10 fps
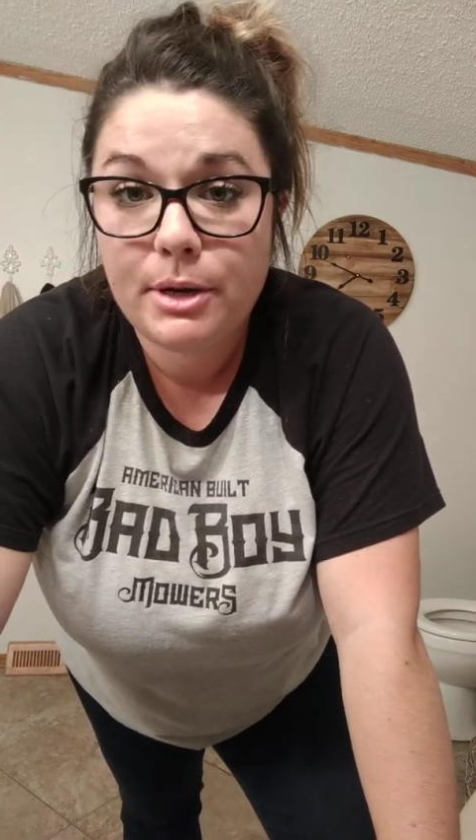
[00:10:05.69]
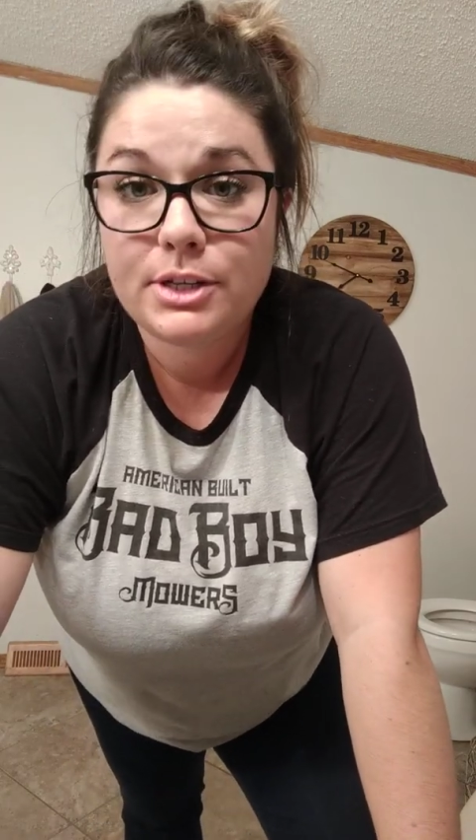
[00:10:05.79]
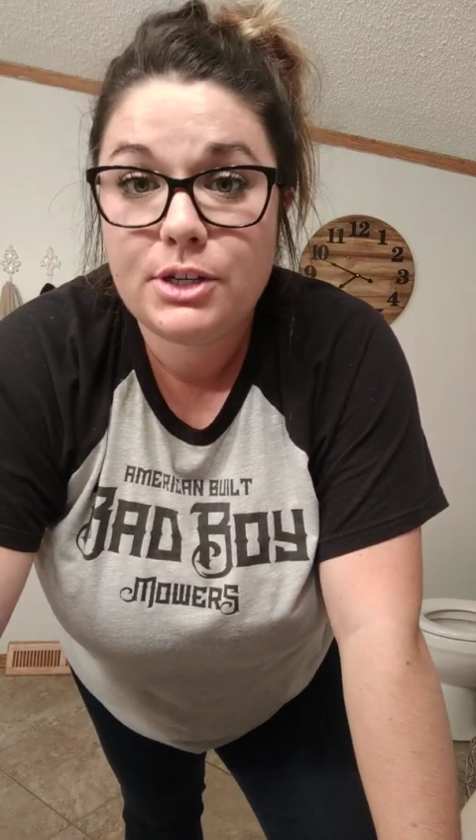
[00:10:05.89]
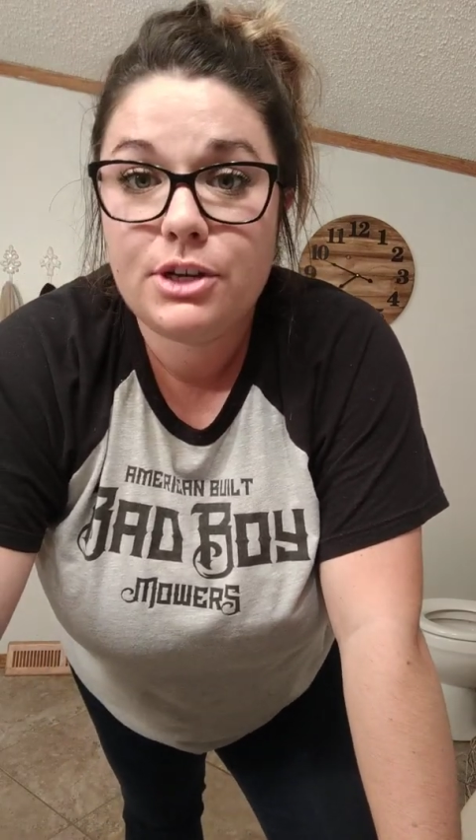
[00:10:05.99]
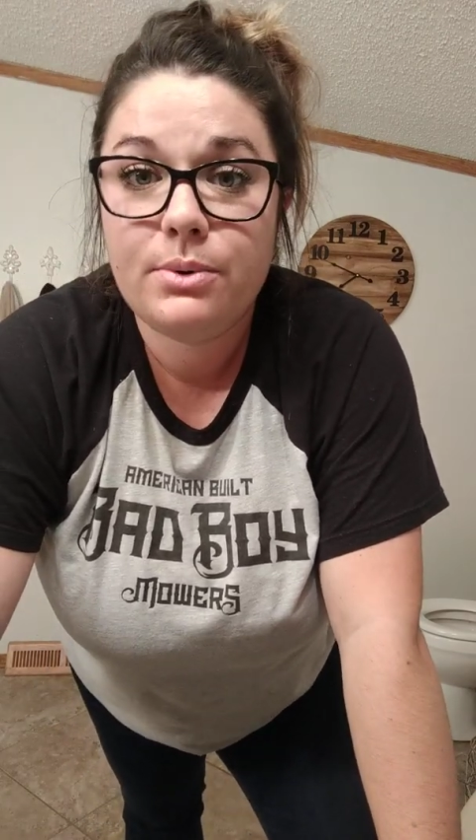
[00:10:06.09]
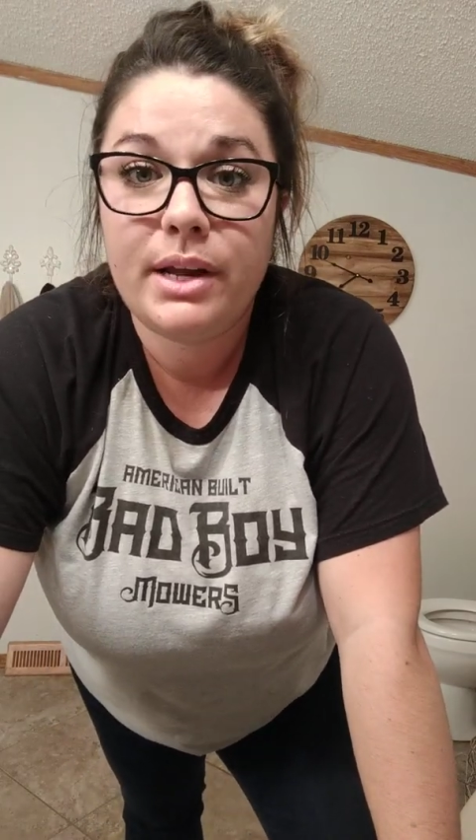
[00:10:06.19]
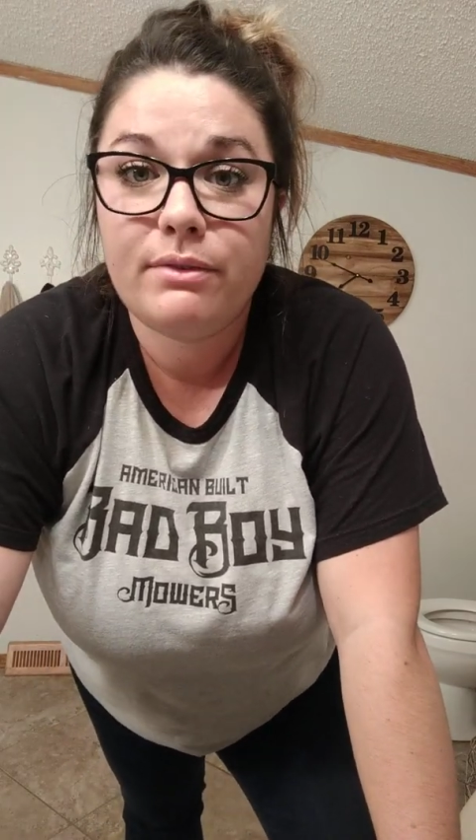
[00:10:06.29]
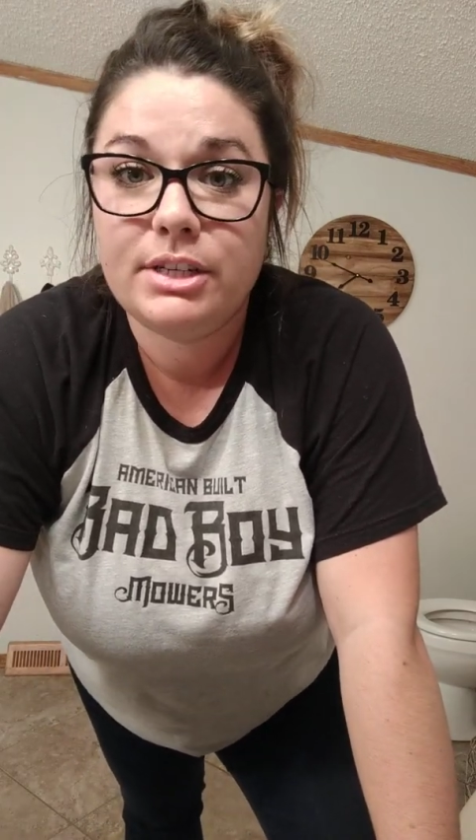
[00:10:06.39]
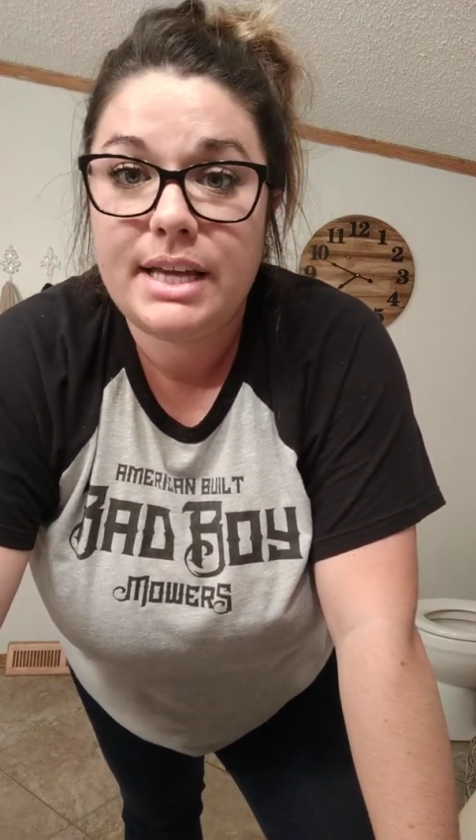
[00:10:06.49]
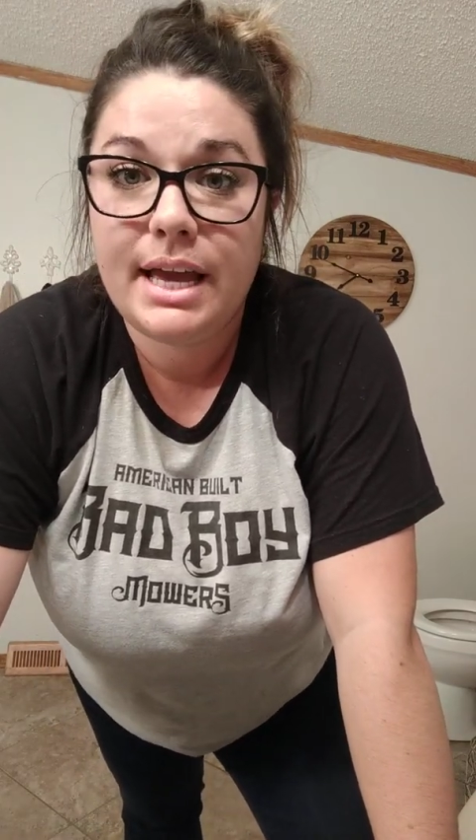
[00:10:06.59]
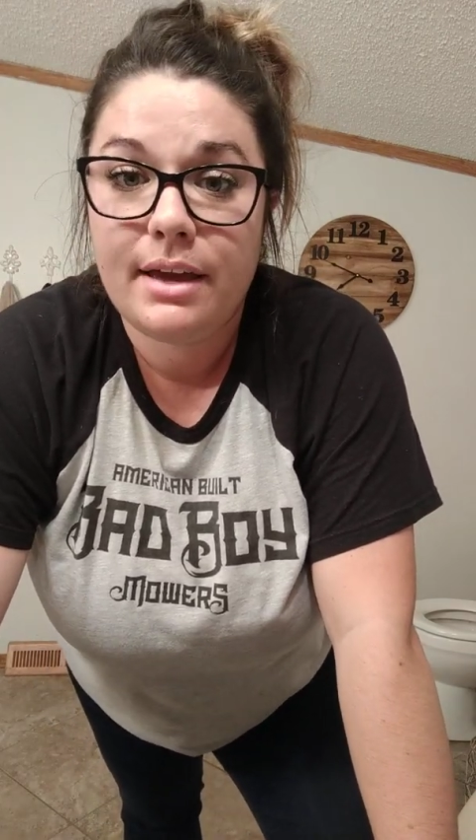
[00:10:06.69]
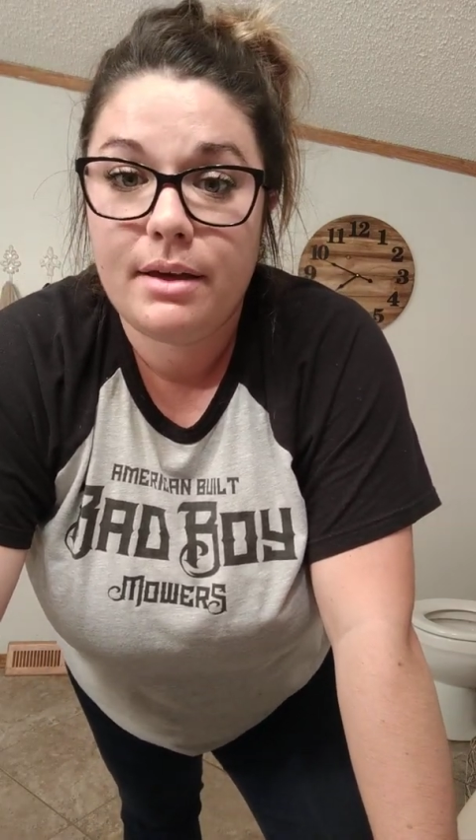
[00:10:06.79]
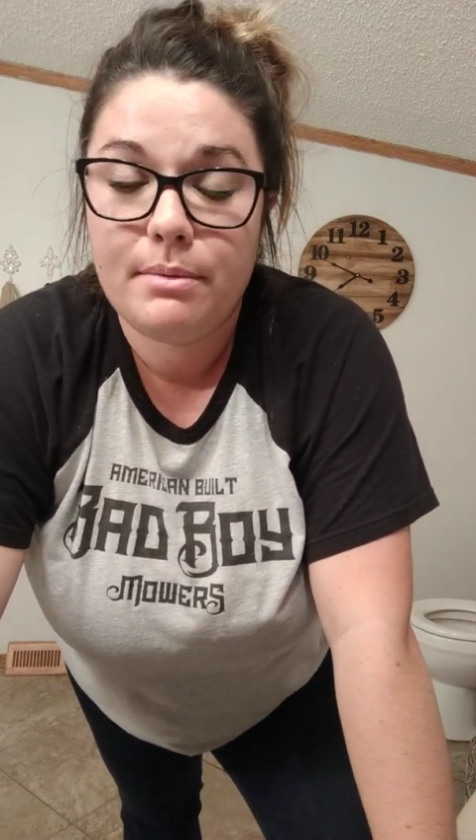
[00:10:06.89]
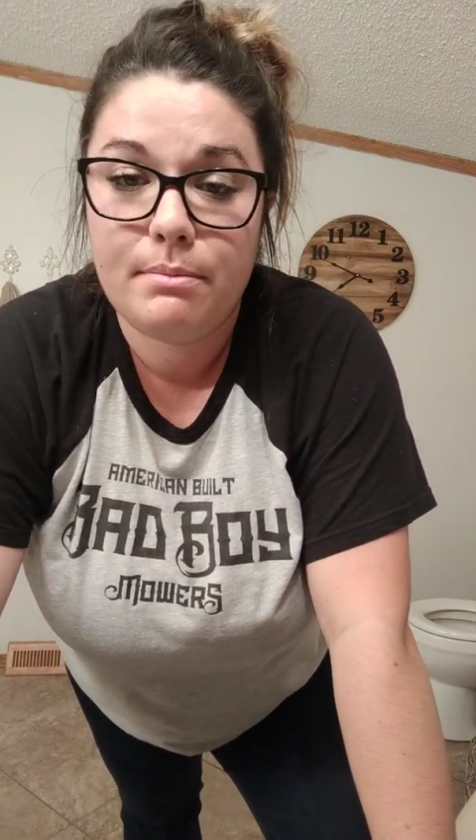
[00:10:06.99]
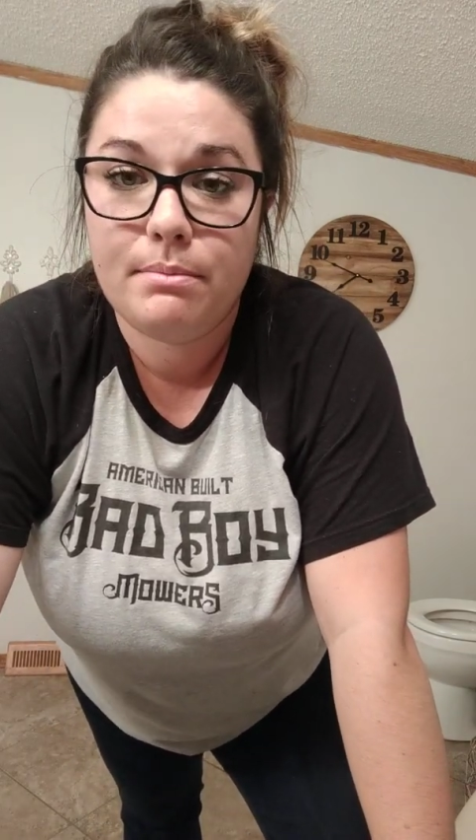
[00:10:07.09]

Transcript: a person who would ever take